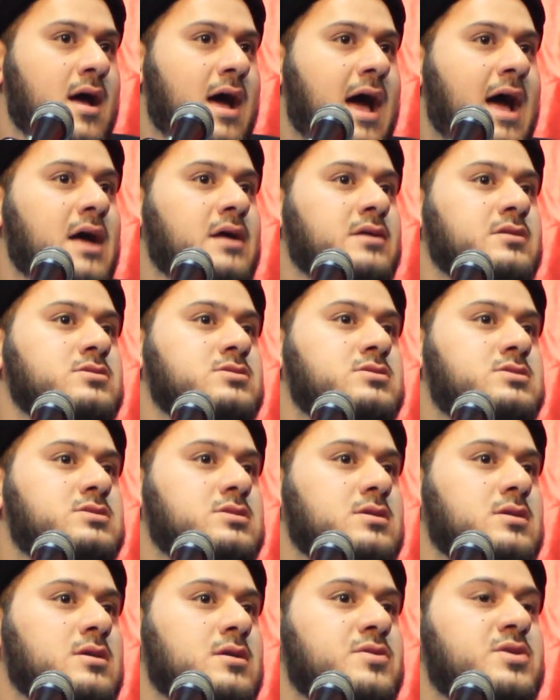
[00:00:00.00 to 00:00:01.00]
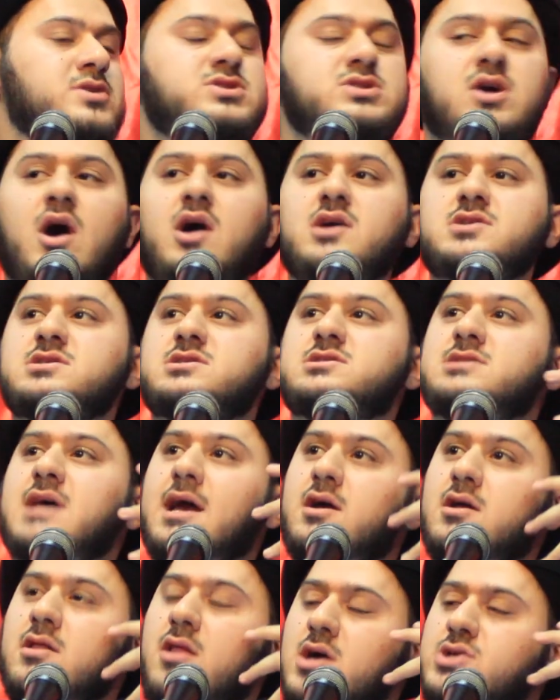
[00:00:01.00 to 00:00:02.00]
And this causes
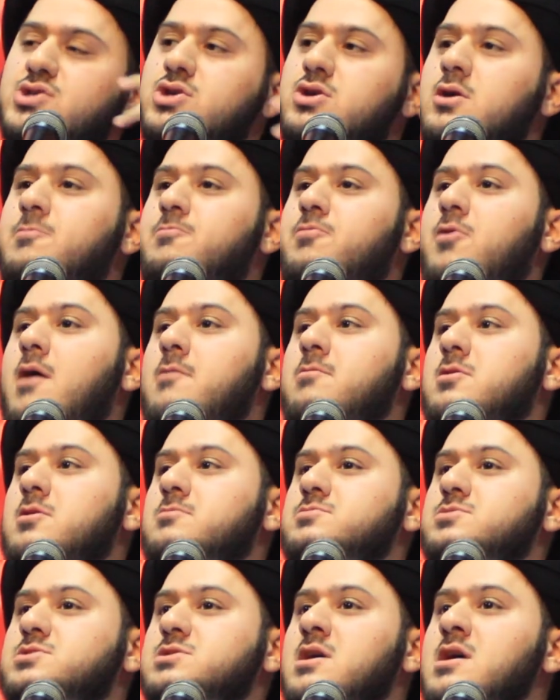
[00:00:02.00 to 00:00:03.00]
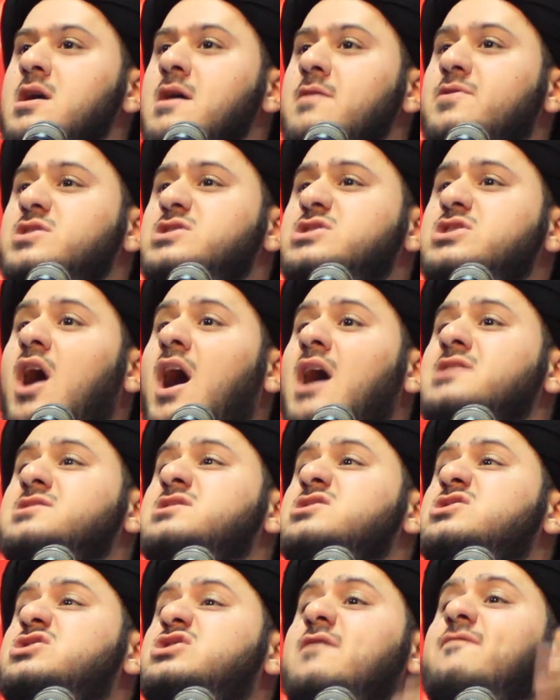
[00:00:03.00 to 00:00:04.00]
psychological problems. This
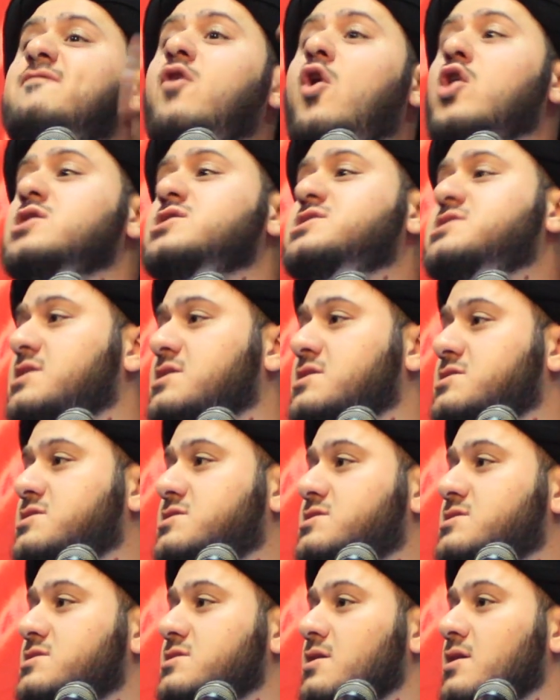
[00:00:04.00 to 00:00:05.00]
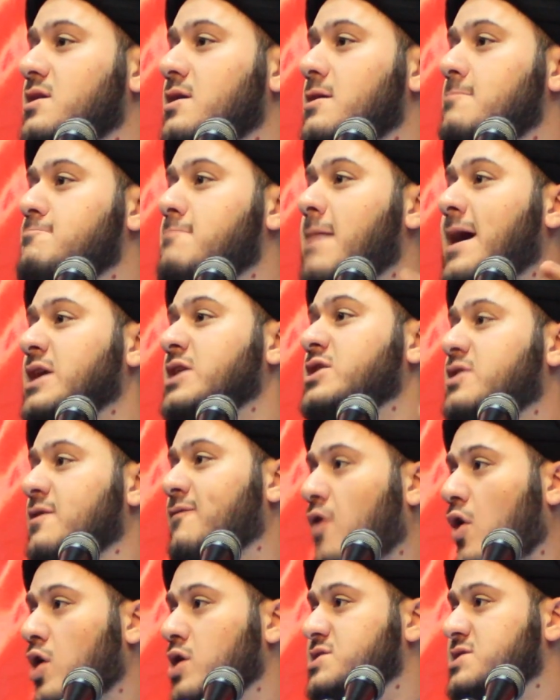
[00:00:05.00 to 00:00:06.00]
causes divorces. Many
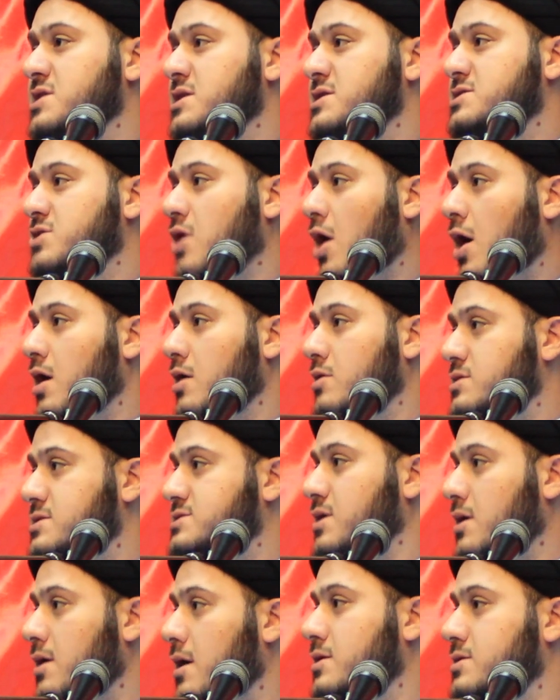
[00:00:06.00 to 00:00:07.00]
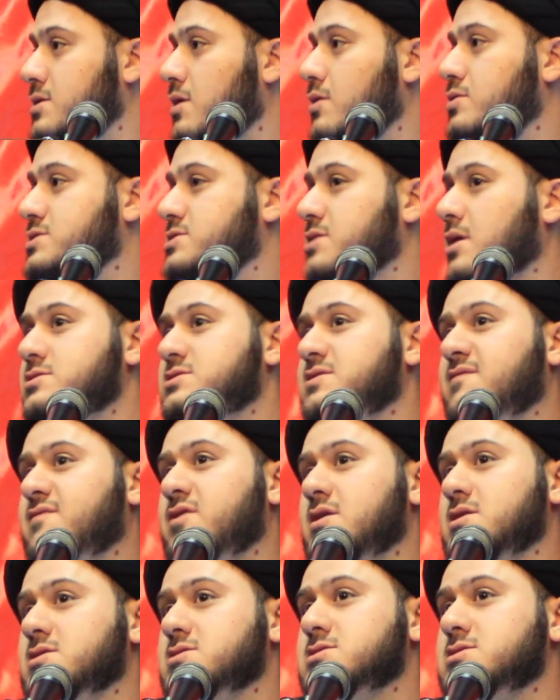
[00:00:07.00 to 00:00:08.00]
divorces are a result of
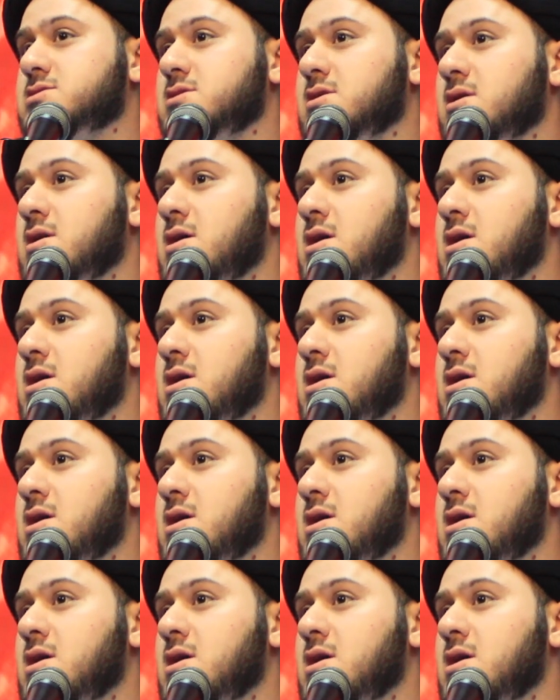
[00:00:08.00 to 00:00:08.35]
this.